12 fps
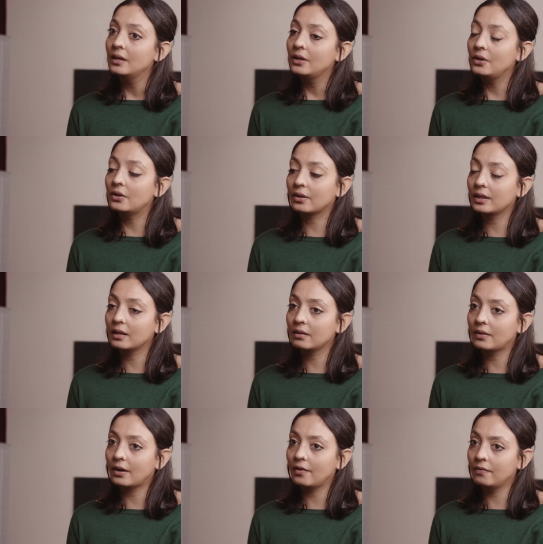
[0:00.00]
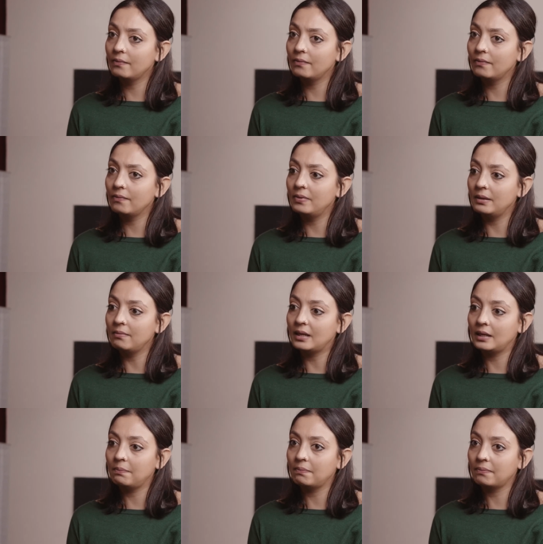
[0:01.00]
you know, I think there have been
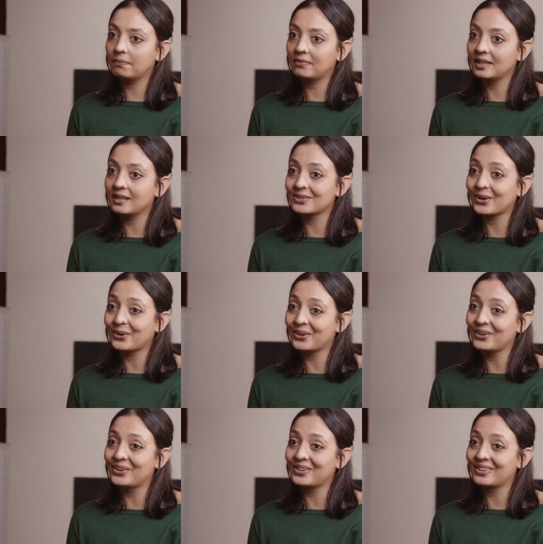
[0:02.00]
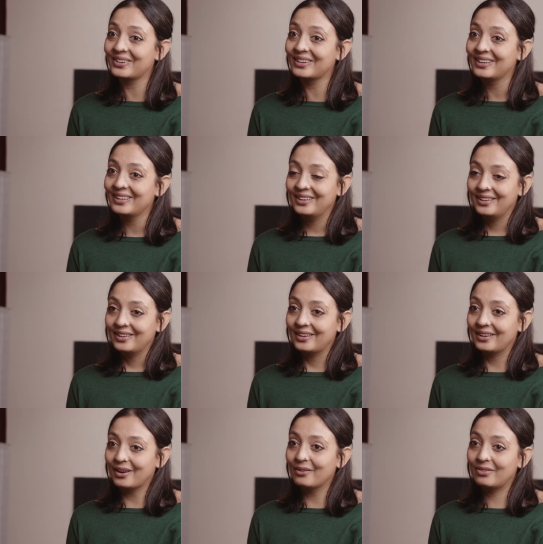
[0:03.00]
many things going on
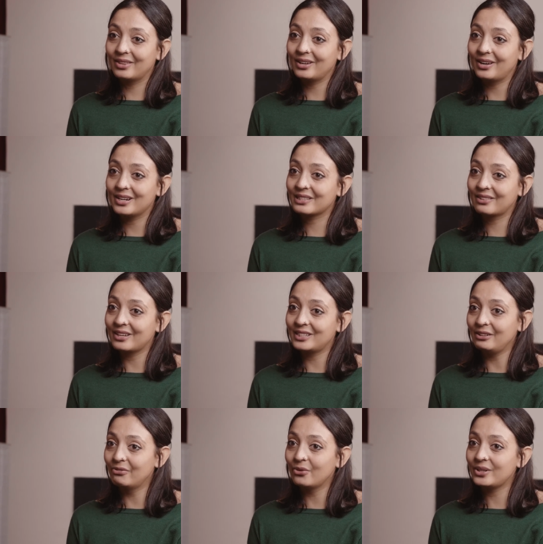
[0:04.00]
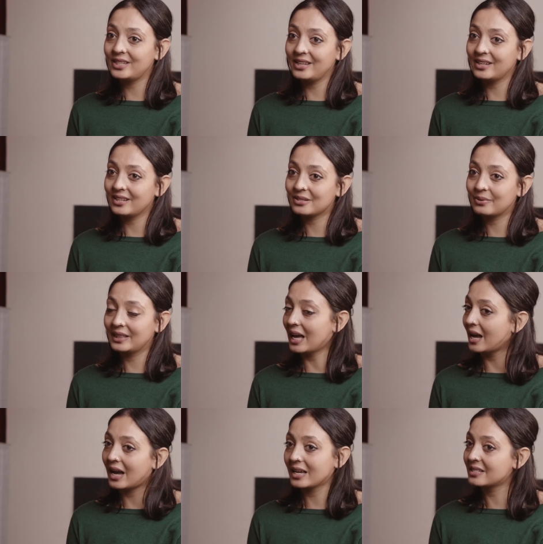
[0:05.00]
over the last 30, 40 years where
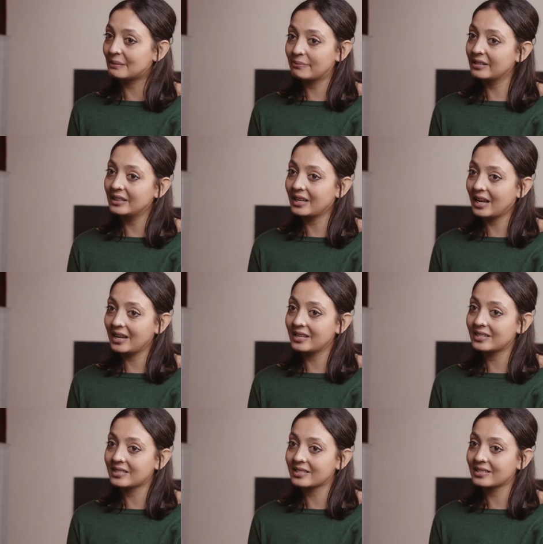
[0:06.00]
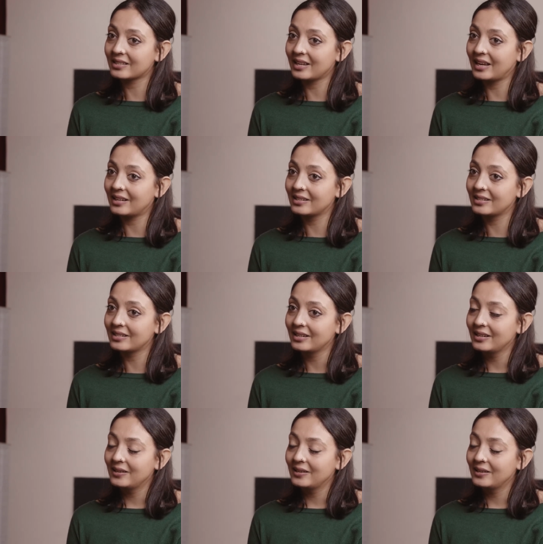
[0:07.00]
that hasn't been the case. And